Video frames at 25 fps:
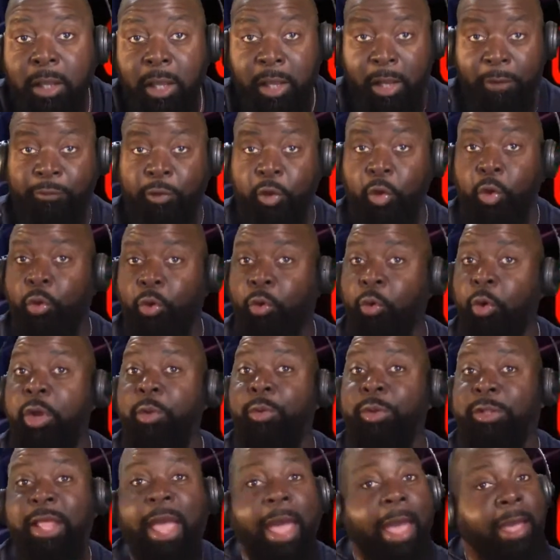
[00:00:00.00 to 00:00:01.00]
If you agree
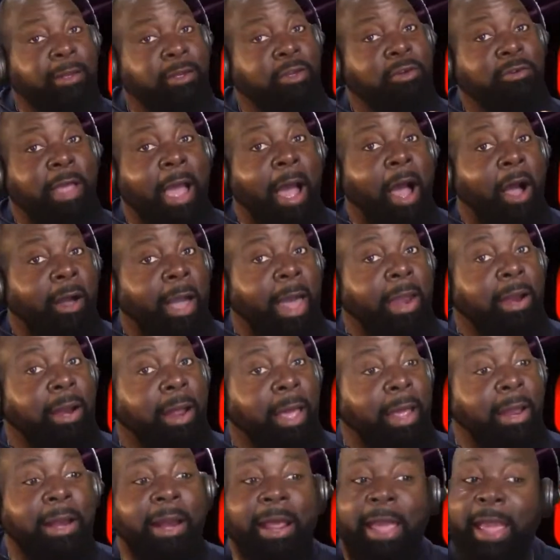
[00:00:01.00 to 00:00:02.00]
with that, y'all got to
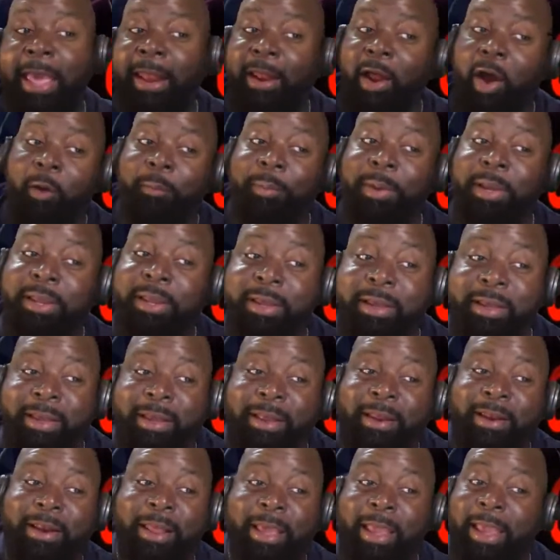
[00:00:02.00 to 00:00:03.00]
lay it on me.
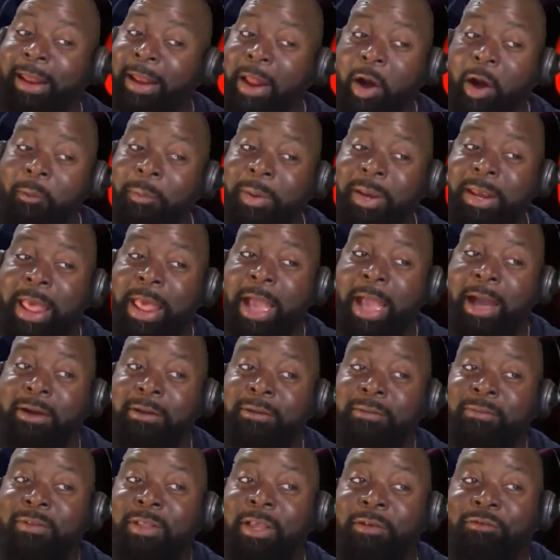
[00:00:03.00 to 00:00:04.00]
Lay it on me
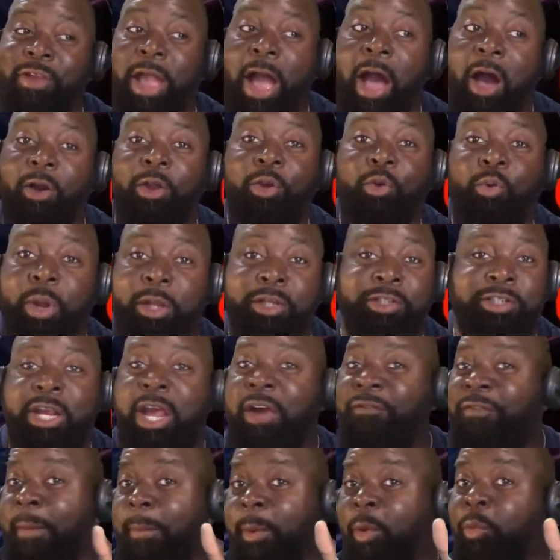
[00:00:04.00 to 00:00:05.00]
now. If y'all agree,
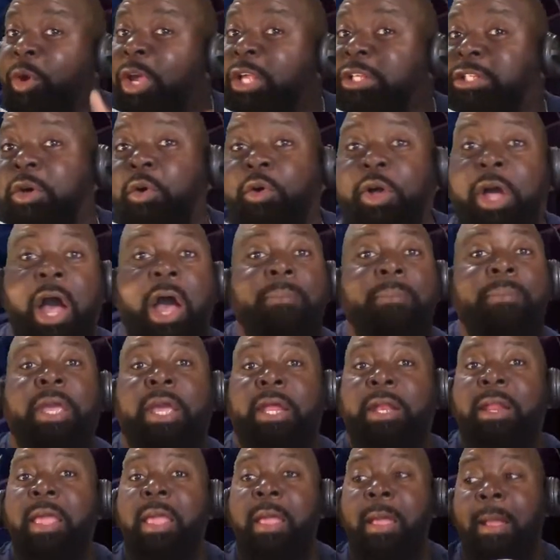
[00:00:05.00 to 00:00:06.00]
Jeff, I'm gonna read your
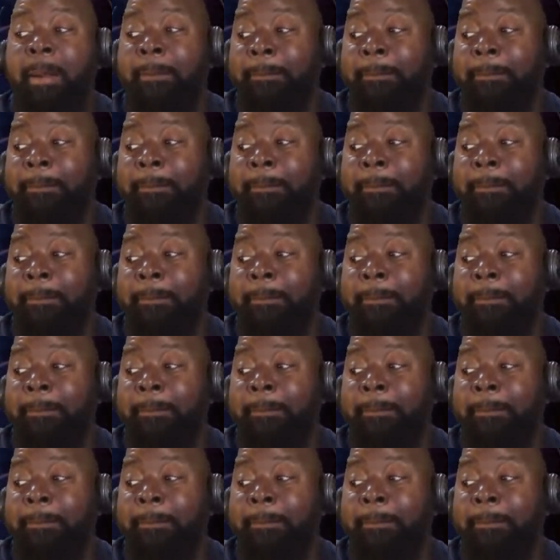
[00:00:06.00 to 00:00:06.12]
comment.